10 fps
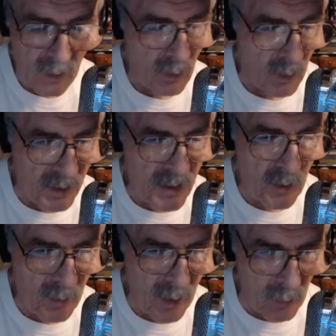Well, just
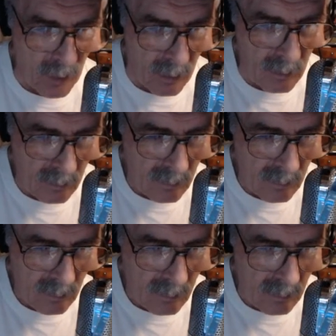remember
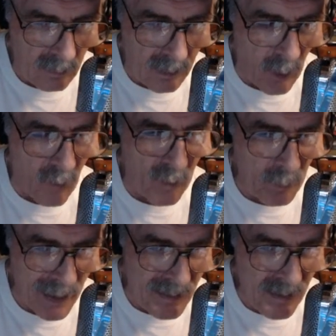that
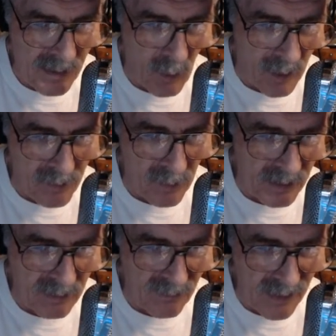overpasses are
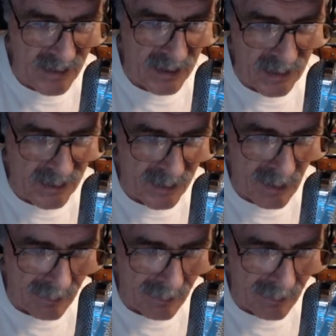13 feet 6 inches.